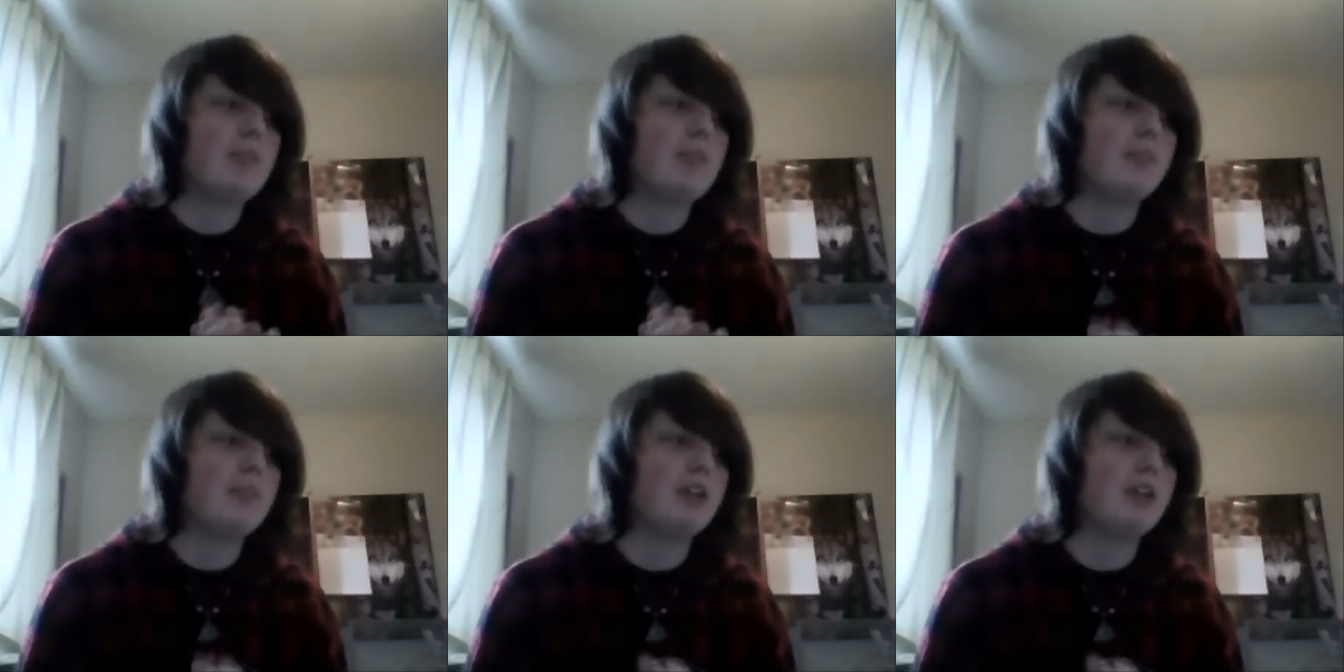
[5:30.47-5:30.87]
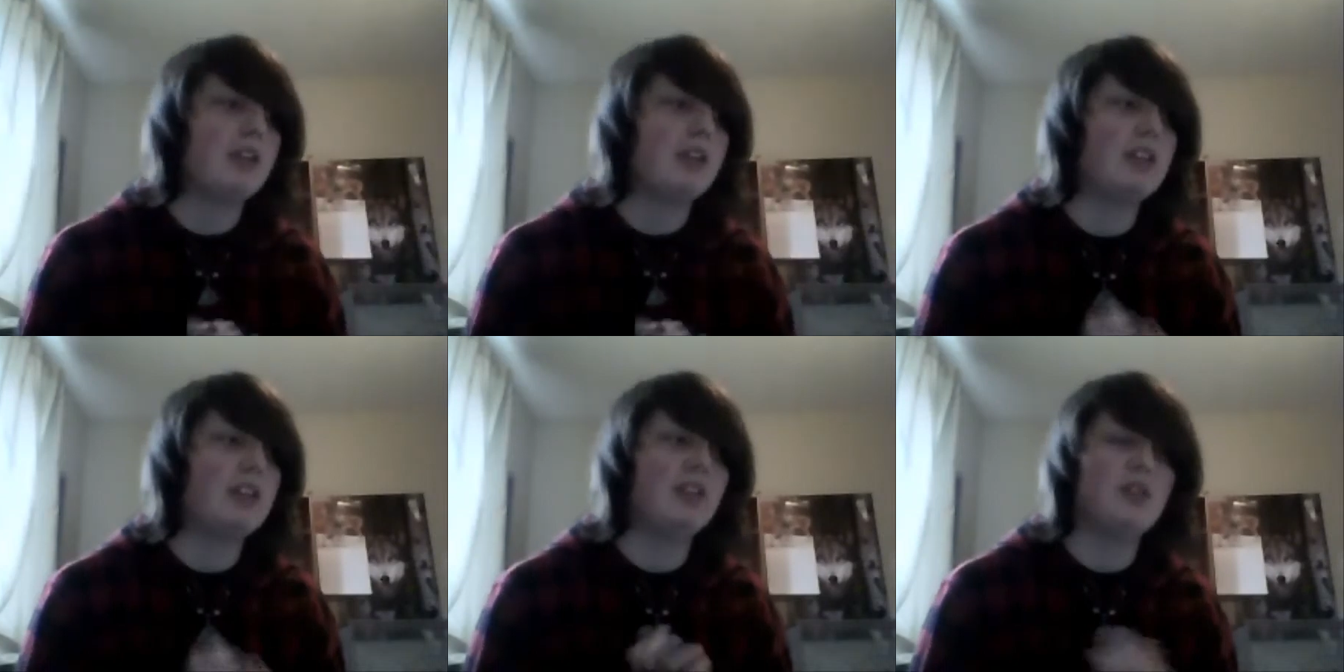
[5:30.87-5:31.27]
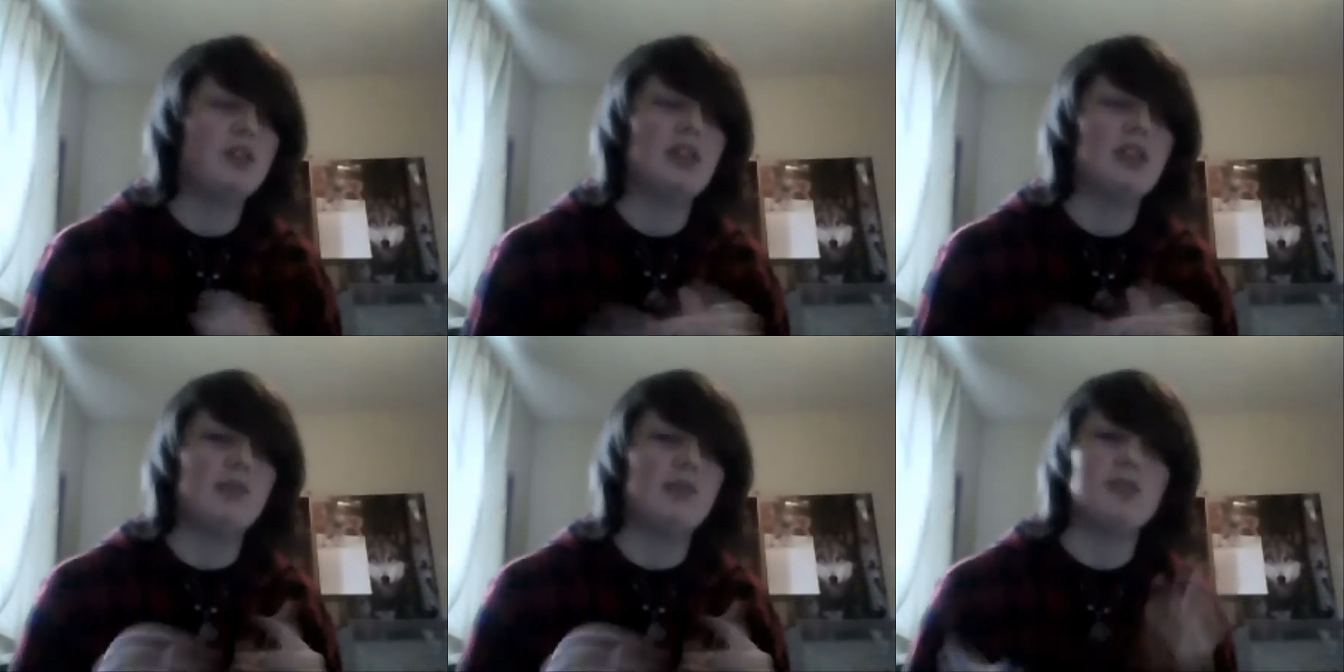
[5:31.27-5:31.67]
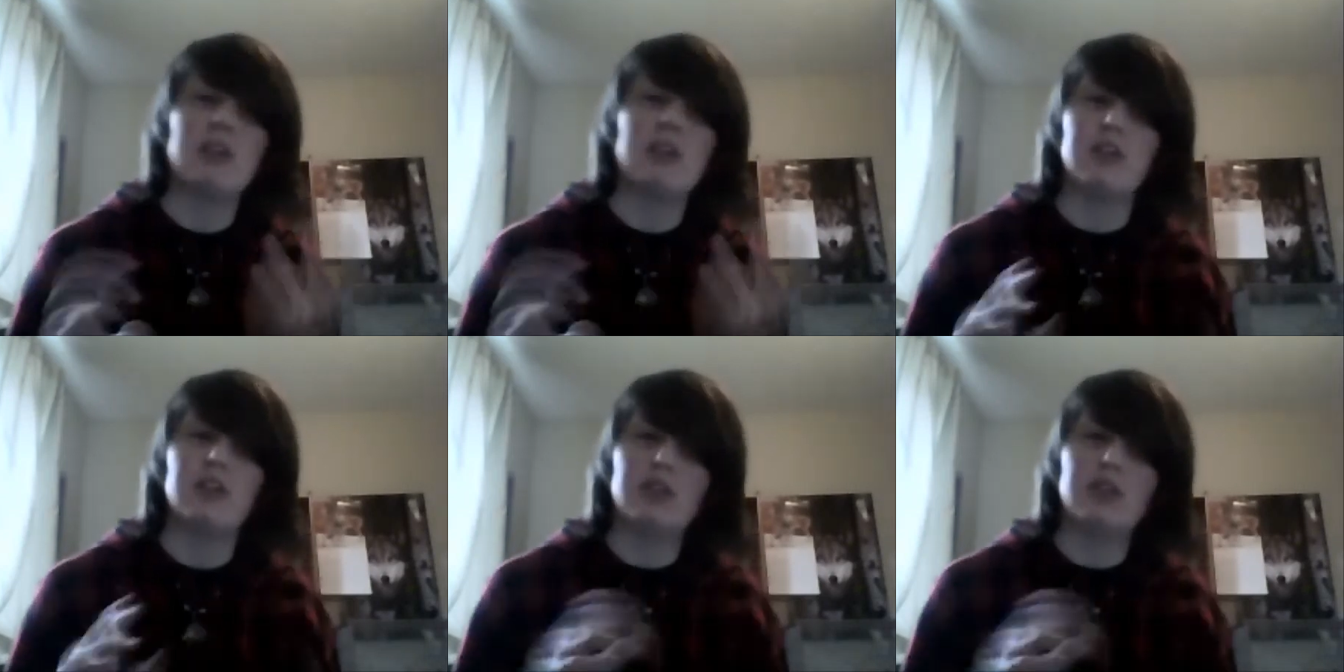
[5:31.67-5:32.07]
But I think those numbers
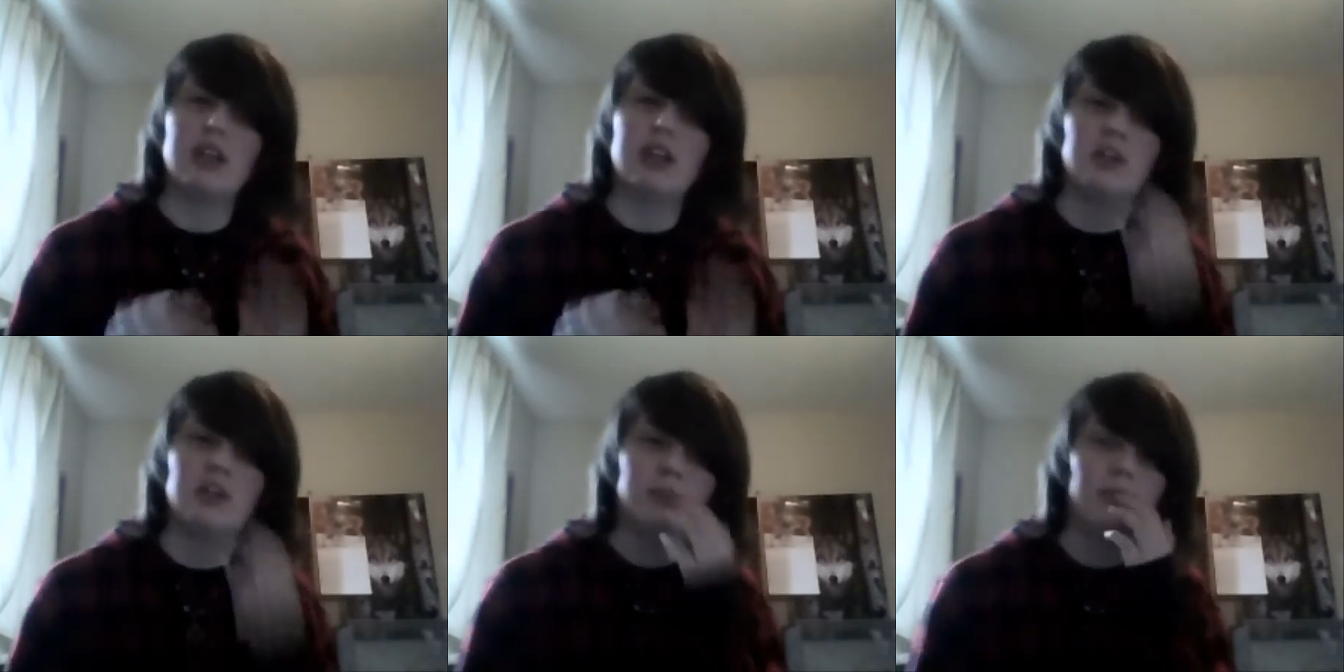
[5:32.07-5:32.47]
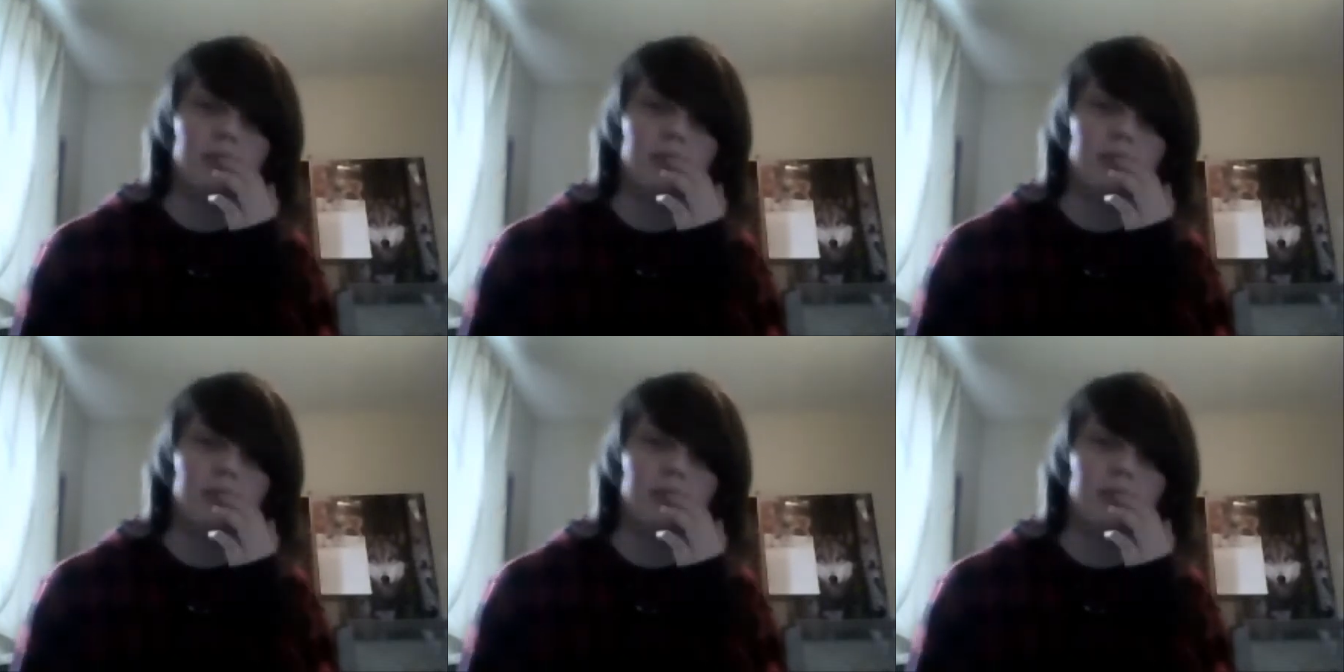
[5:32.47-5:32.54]
might go down.